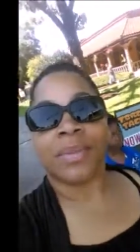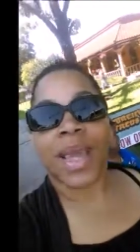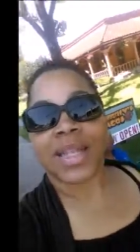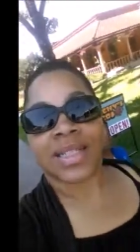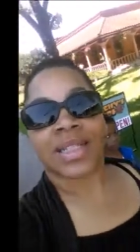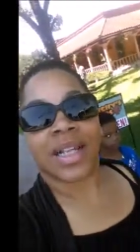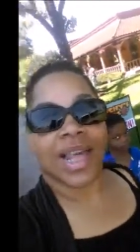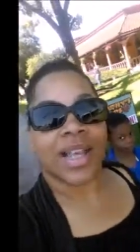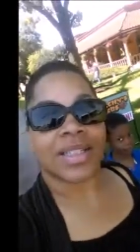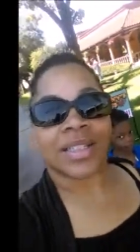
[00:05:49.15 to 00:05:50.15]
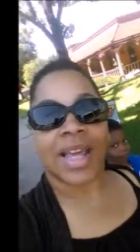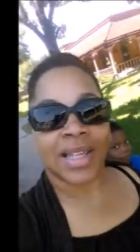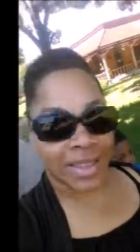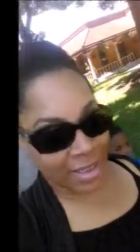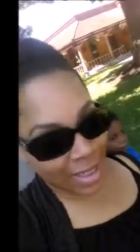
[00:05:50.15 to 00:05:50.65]
Madison class of
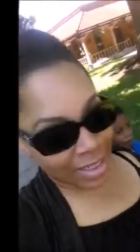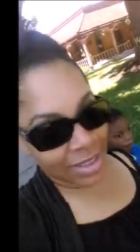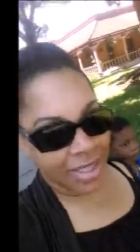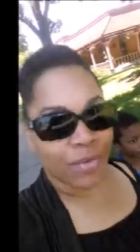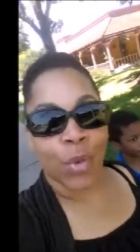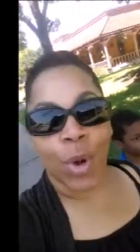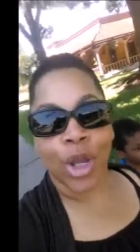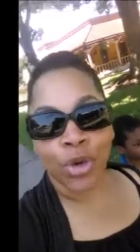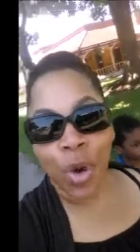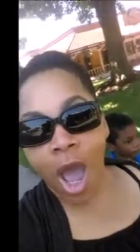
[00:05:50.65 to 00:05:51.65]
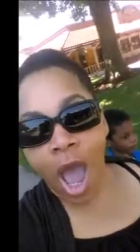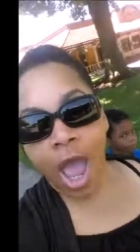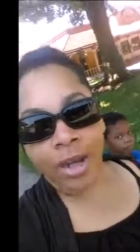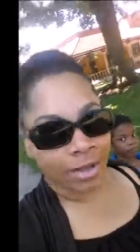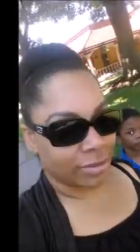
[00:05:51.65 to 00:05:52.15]
1987. Where you at?